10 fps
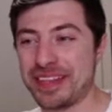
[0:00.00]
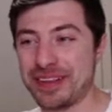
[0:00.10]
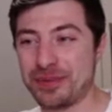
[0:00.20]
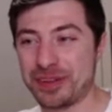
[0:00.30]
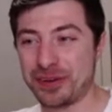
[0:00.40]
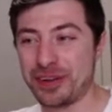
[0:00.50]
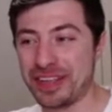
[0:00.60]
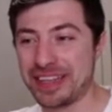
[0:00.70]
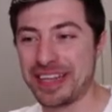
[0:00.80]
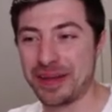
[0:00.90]
It was
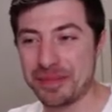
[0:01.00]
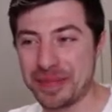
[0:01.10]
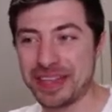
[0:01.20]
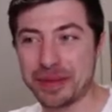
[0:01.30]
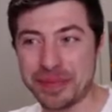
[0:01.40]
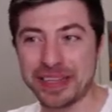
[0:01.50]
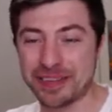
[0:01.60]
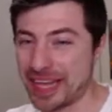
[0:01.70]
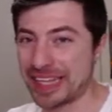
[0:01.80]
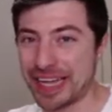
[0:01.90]
in the middle
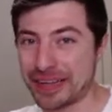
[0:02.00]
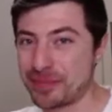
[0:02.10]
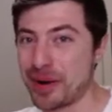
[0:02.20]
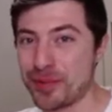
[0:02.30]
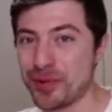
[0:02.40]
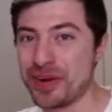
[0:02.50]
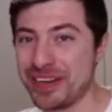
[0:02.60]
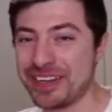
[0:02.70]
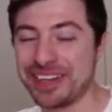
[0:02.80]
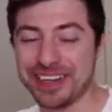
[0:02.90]
of that last bubble
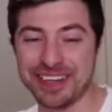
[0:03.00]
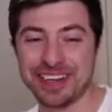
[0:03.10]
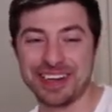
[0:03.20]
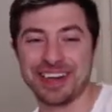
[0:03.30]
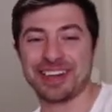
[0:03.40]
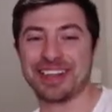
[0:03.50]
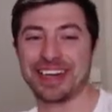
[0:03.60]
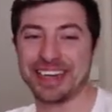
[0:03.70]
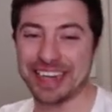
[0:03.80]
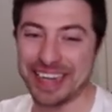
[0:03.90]
that
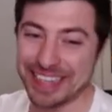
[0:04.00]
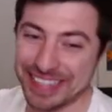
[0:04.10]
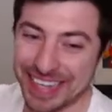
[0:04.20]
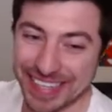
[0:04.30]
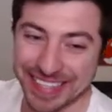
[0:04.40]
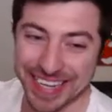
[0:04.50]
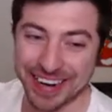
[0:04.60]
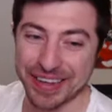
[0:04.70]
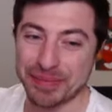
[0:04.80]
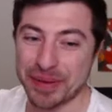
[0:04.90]
he needed to get to that
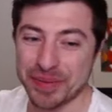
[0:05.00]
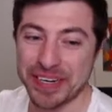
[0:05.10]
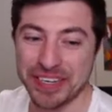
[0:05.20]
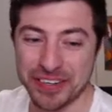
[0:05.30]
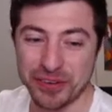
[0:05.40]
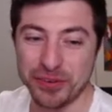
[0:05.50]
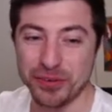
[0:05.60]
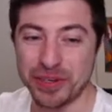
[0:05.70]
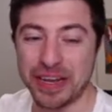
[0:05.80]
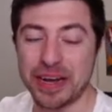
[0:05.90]
Ice Beam, and he just couldn't
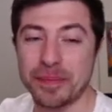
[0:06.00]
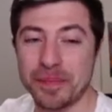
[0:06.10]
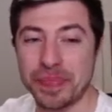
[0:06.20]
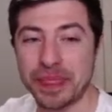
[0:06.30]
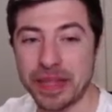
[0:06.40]
do it.